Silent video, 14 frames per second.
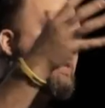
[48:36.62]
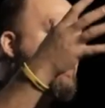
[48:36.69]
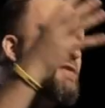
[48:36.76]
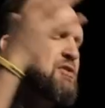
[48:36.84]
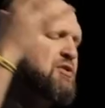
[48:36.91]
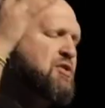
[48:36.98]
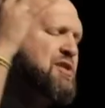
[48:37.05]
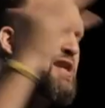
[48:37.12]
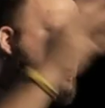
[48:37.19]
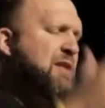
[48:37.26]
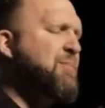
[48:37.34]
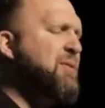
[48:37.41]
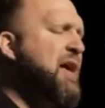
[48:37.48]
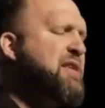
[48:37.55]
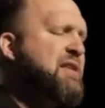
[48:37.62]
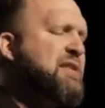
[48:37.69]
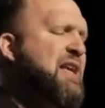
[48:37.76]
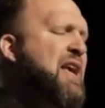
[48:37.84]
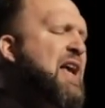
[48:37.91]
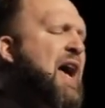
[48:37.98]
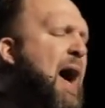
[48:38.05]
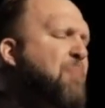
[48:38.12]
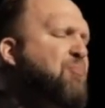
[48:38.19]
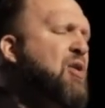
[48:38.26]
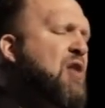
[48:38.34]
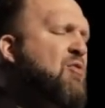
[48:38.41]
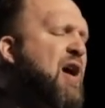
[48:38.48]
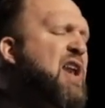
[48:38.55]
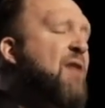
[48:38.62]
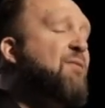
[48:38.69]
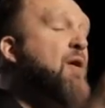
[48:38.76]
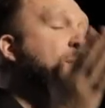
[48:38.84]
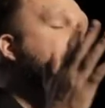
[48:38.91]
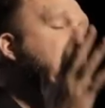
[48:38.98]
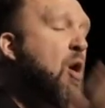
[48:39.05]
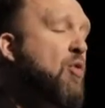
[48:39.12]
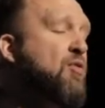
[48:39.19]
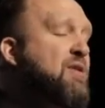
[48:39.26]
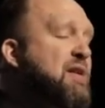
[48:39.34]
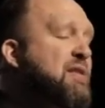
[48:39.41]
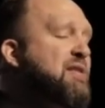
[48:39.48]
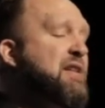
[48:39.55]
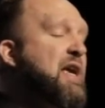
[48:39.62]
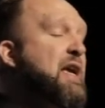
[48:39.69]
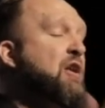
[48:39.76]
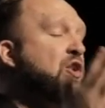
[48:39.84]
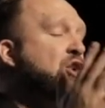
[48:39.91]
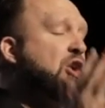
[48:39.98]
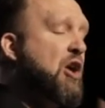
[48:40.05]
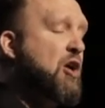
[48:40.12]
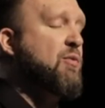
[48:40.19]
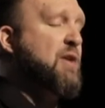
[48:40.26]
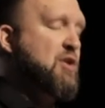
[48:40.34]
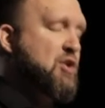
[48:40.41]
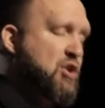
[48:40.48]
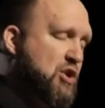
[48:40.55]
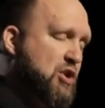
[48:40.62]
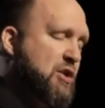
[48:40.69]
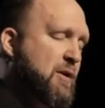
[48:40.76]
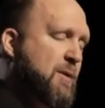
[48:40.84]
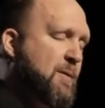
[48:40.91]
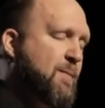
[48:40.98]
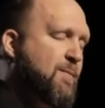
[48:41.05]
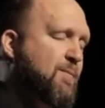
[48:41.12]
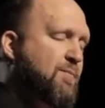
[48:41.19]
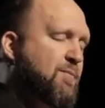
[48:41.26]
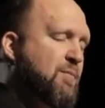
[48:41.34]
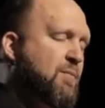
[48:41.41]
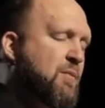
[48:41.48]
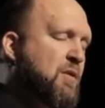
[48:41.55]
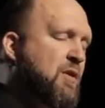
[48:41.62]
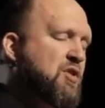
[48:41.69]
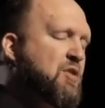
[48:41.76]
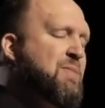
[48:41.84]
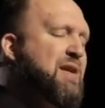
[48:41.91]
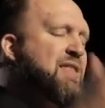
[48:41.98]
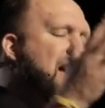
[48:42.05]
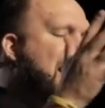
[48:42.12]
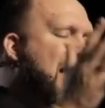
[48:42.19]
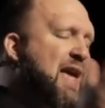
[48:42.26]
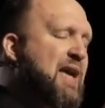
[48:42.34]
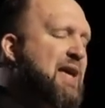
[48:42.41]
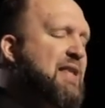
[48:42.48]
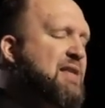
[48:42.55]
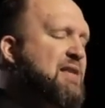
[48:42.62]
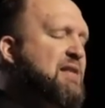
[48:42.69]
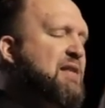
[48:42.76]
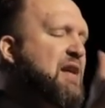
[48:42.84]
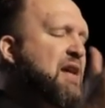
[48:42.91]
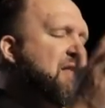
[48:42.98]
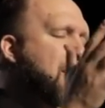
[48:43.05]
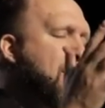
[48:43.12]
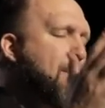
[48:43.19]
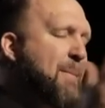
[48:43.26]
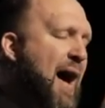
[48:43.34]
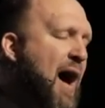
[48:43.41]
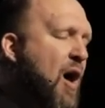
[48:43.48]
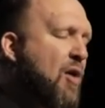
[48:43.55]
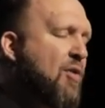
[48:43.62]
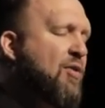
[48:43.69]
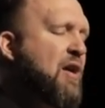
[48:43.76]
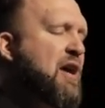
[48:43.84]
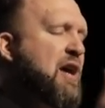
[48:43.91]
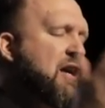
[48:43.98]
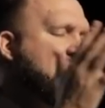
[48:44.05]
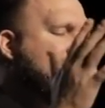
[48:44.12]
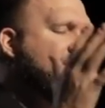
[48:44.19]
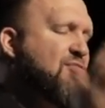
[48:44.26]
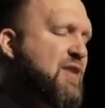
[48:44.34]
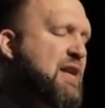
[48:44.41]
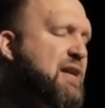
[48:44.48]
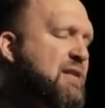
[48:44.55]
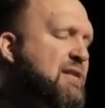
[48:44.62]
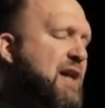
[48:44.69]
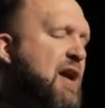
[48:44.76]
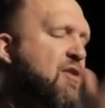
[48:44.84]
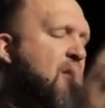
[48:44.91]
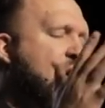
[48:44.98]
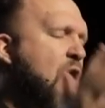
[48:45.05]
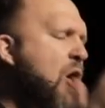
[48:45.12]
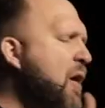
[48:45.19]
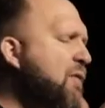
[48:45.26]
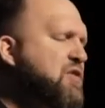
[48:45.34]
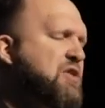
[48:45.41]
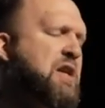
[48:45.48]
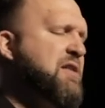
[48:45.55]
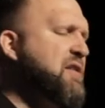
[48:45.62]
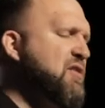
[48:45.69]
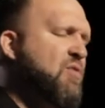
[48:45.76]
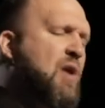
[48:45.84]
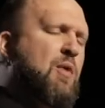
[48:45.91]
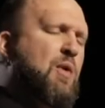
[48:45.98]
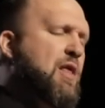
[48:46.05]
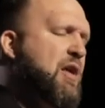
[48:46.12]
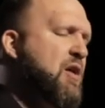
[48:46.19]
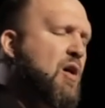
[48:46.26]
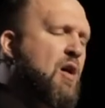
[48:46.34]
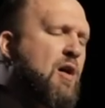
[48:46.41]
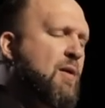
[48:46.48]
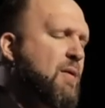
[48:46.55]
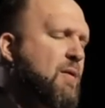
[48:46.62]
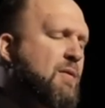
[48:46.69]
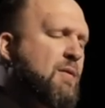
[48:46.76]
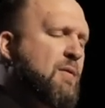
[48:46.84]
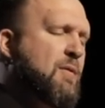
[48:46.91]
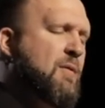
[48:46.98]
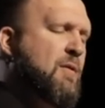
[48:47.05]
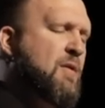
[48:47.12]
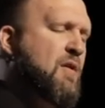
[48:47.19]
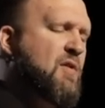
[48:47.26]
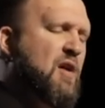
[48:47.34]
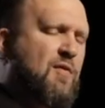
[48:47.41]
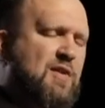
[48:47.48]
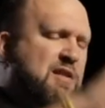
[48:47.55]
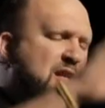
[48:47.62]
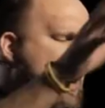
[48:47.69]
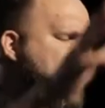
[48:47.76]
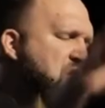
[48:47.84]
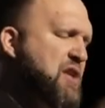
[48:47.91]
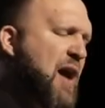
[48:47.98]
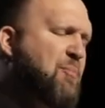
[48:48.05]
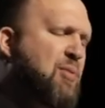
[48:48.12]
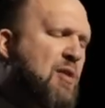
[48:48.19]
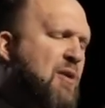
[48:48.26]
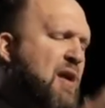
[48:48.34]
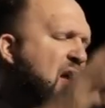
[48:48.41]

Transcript: in strategic places, I pray right now for a boldness and courage to be the hands, the mouth, and the feet, and the heart of Jesus right where they are. Father, for teachers, I pray right now